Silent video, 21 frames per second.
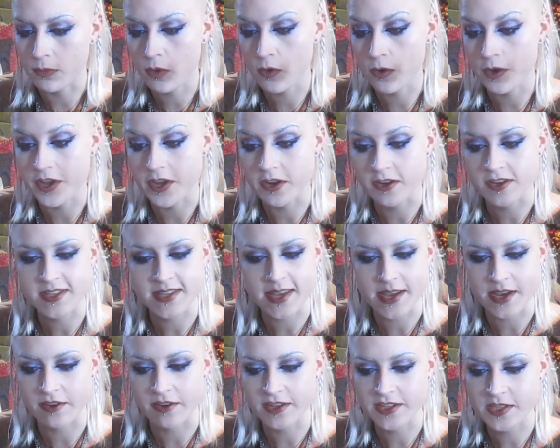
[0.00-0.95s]
or your
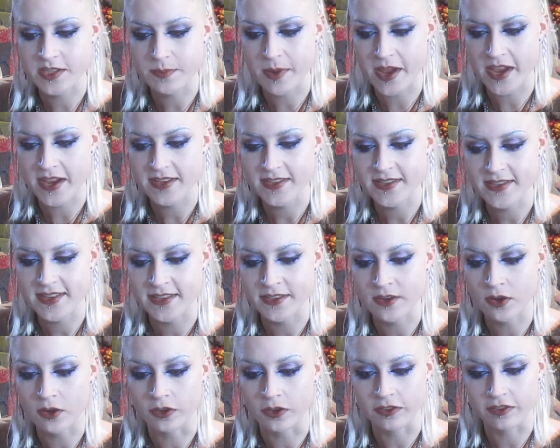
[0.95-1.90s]
sacred space and
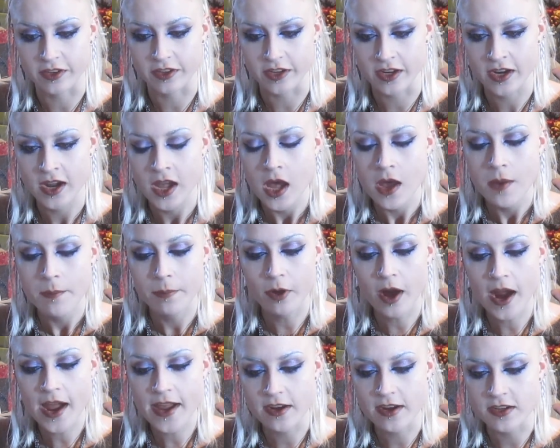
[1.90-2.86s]
altar
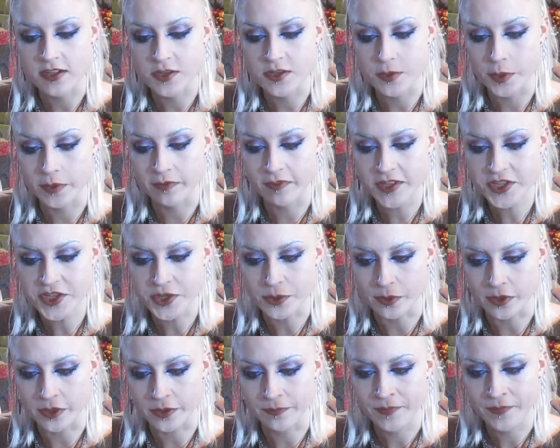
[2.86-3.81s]
prior to a
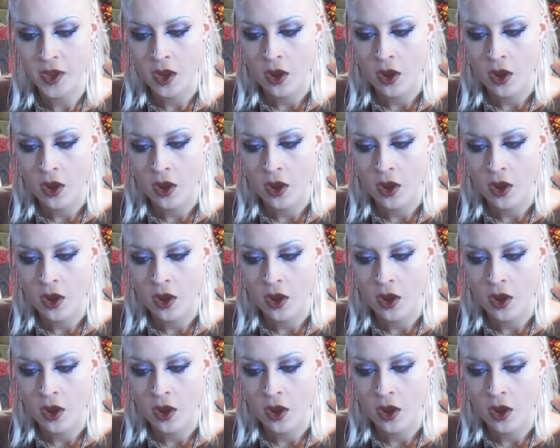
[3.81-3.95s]
ritual,